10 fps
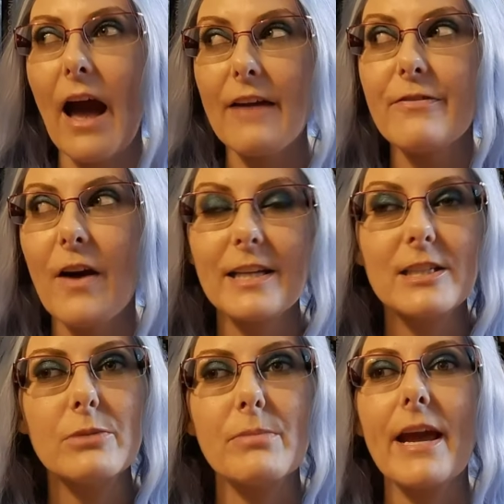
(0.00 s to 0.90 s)
I find
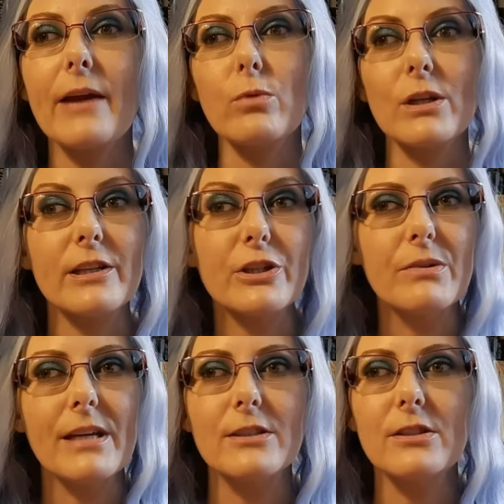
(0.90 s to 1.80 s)
it to be a really
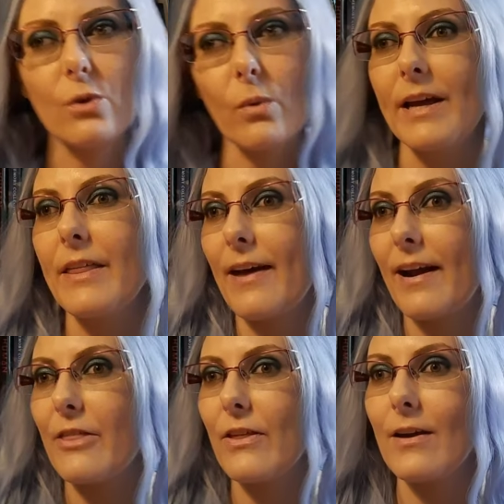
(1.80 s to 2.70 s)
unique story that
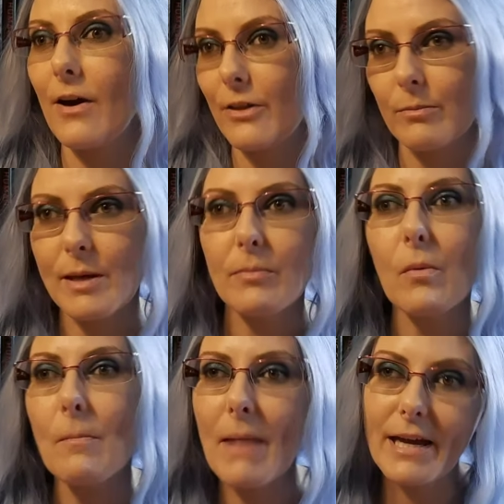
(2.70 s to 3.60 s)
I think other
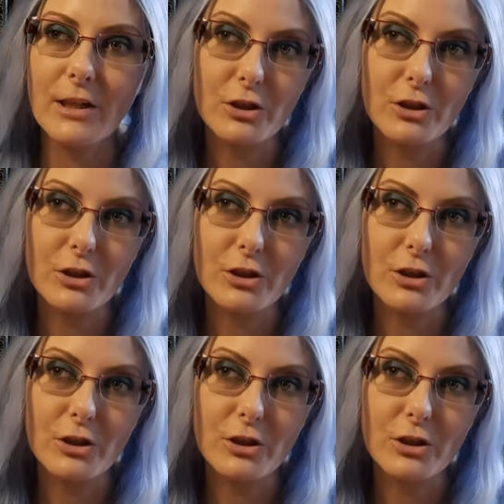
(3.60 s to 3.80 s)
people might